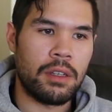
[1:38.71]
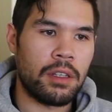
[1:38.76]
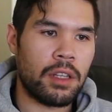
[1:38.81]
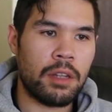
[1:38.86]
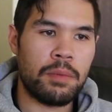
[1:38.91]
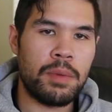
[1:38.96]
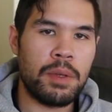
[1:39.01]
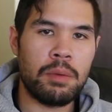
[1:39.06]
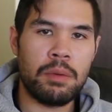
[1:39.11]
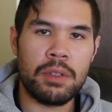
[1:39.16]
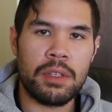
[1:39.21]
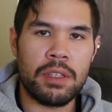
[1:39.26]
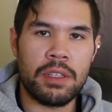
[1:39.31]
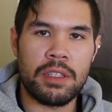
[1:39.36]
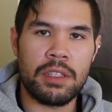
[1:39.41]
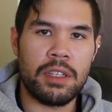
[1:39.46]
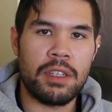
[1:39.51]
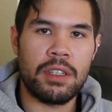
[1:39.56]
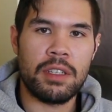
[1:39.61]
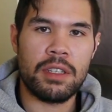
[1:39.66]
A lot of people
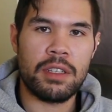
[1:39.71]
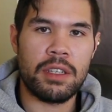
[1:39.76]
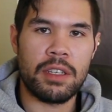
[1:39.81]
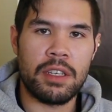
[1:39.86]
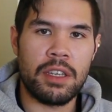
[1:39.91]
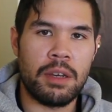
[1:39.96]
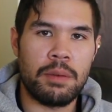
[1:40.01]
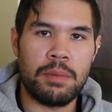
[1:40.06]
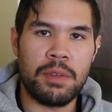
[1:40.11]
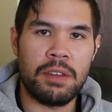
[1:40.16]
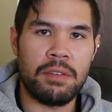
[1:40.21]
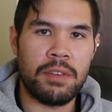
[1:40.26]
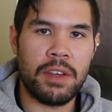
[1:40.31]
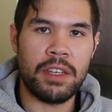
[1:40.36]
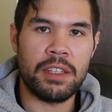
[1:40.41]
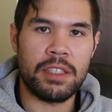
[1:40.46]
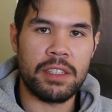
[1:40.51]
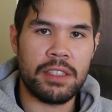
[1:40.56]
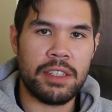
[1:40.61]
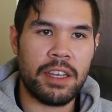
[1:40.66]
consider this a coming of
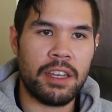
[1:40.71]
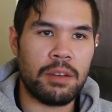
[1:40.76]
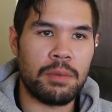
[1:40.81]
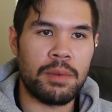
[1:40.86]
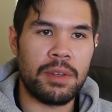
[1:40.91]
age tale,